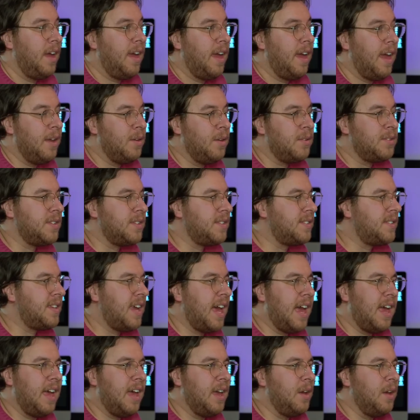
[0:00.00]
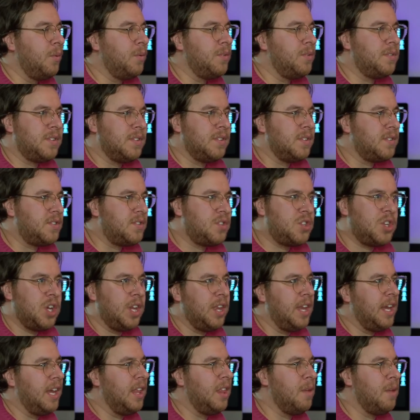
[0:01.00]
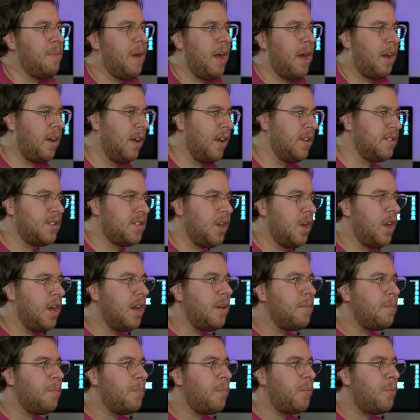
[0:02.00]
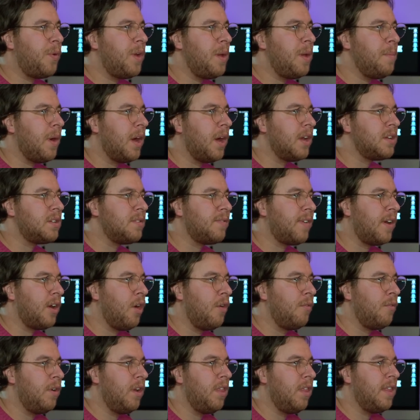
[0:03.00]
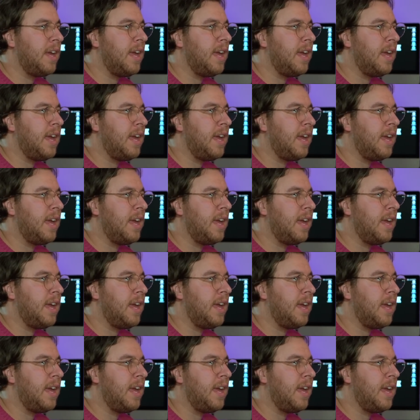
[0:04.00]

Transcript: and it was just chilling in the background. So it pretty much, if I got rid of the